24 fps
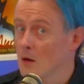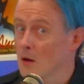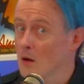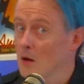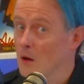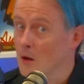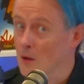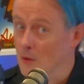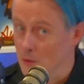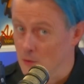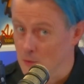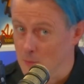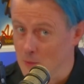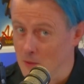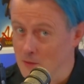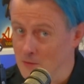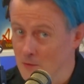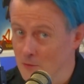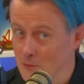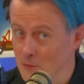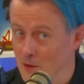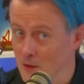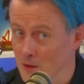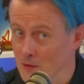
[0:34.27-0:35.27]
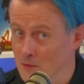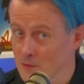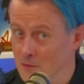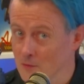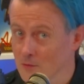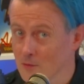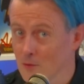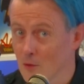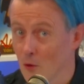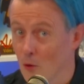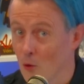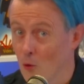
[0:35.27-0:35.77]
other mix effects,
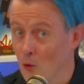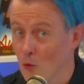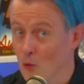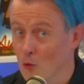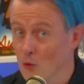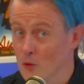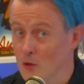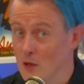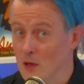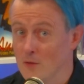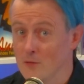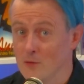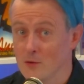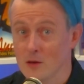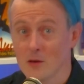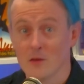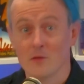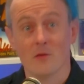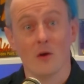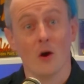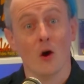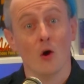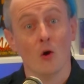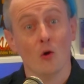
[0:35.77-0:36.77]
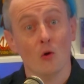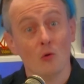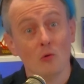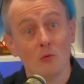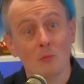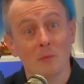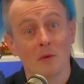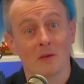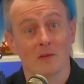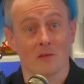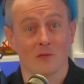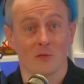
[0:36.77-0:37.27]
or even its own
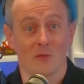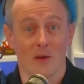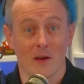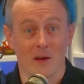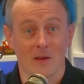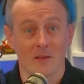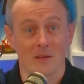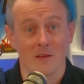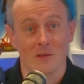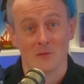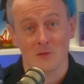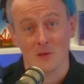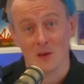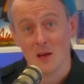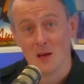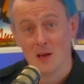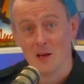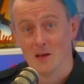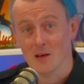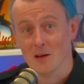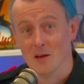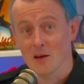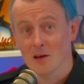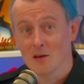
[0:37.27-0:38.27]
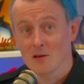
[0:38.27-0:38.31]
mix effect if needed.